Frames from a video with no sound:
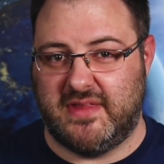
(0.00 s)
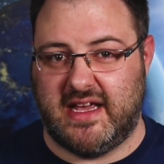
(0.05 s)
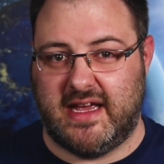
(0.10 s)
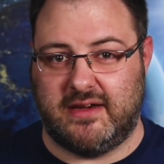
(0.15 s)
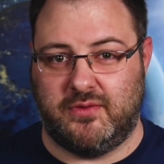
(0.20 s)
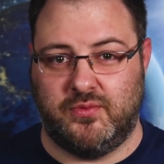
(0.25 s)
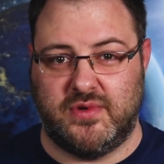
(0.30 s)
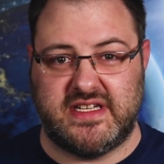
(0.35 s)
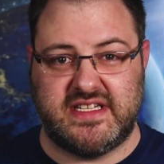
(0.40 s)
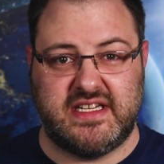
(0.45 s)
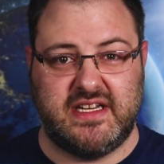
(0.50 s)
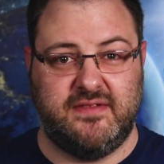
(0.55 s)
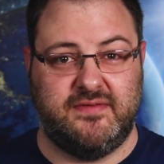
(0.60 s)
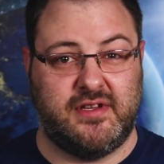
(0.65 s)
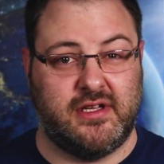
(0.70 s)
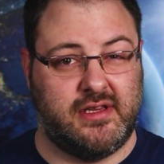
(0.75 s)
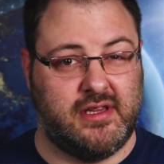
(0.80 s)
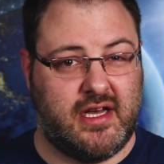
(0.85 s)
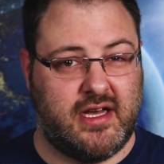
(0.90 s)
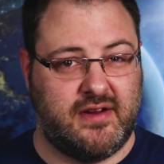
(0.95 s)
that
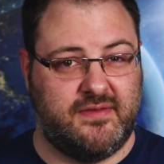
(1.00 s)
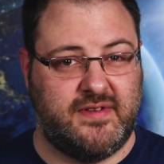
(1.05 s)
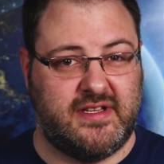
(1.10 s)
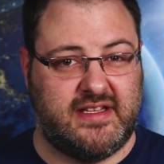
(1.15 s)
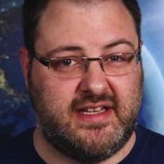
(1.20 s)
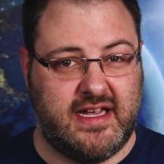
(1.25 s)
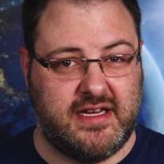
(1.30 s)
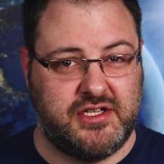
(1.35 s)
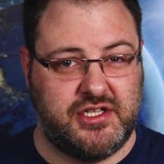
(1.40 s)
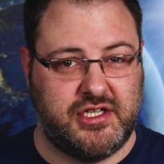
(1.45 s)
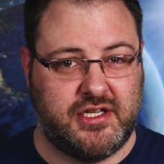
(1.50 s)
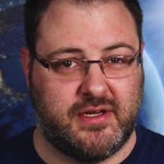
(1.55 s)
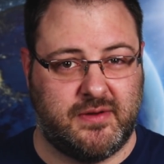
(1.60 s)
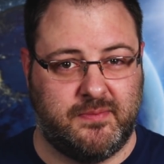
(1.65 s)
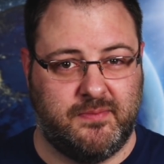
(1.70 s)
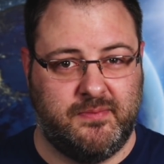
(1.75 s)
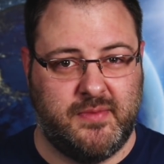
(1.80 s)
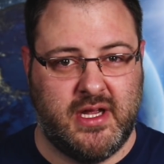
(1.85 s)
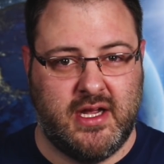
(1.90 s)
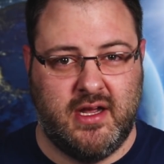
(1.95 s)
received a lot of attention.